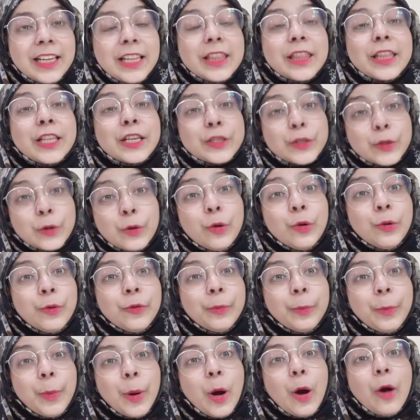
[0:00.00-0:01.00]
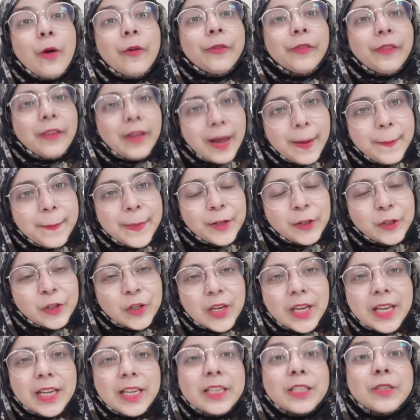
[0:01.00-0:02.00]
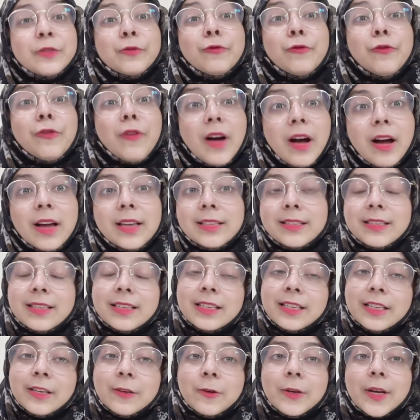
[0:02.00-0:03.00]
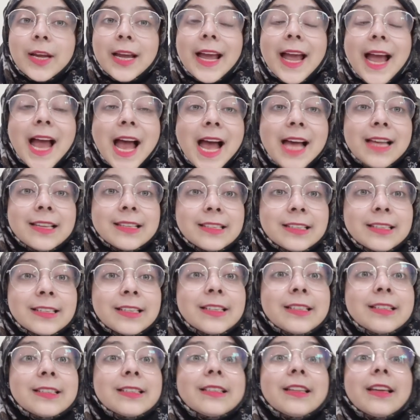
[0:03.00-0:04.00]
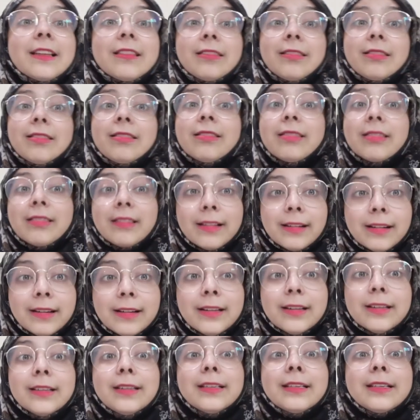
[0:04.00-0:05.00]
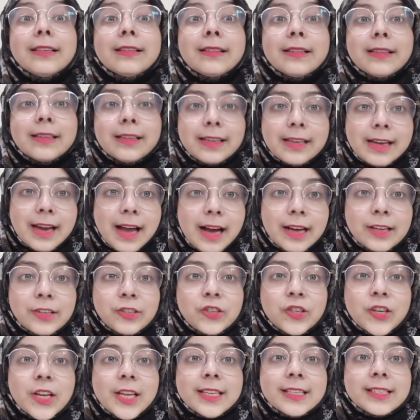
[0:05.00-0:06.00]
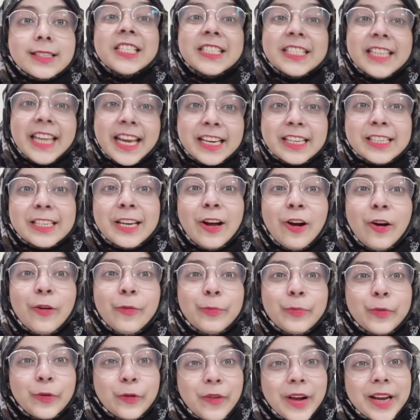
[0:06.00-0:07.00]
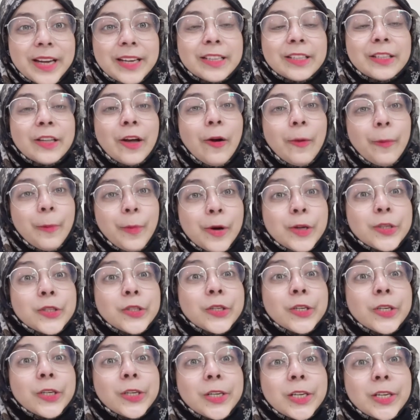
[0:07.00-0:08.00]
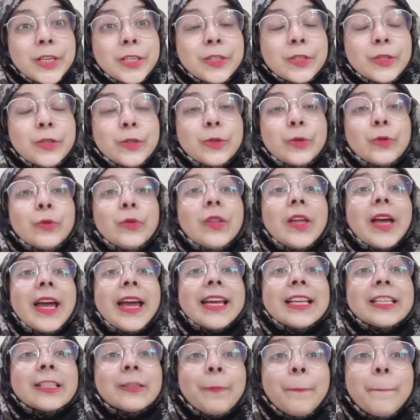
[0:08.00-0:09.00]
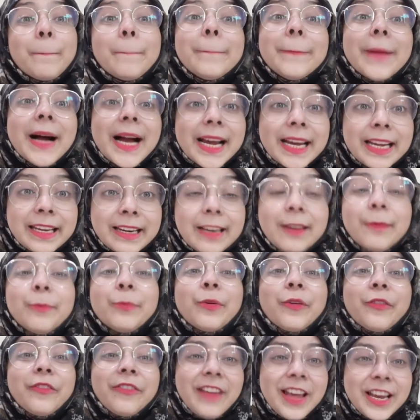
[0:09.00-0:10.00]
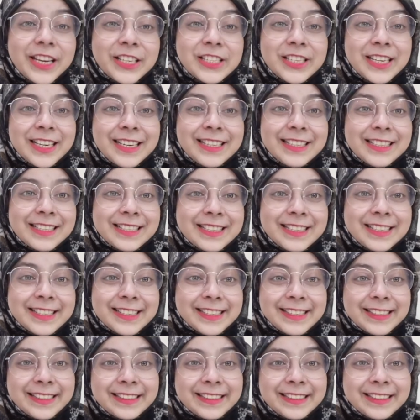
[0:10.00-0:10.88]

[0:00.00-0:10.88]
the scope of MHA is vast in UK, as it is the third largest sector of providing the opportunities to the aspiring professionals.